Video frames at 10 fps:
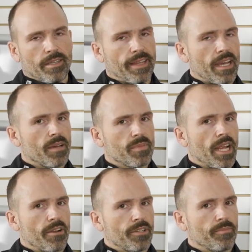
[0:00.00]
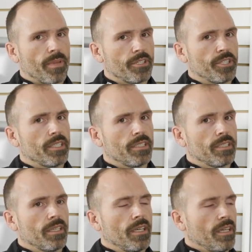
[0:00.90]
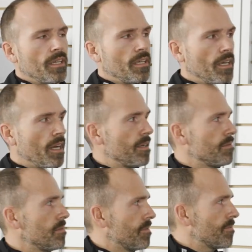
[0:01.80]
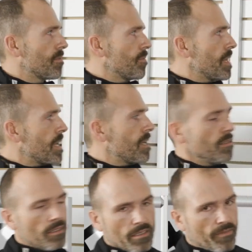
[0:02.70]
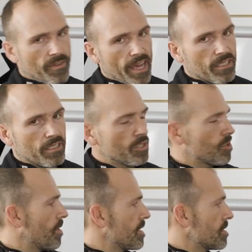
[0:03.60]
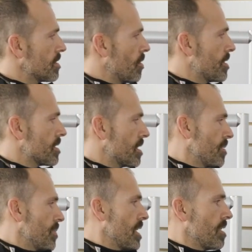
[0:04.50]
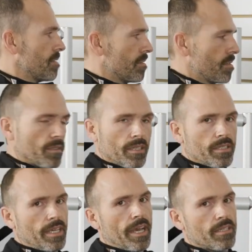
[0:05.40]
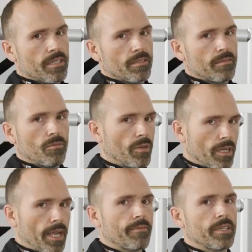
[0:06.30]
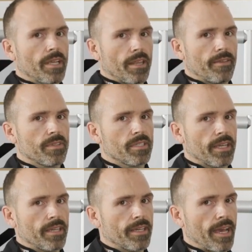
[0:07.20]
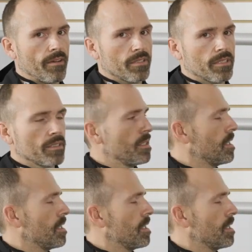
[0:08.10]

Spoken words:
That comes down to your budget. For me, the fastest choice is always going to be the TS, when every 1/10 of a second counts.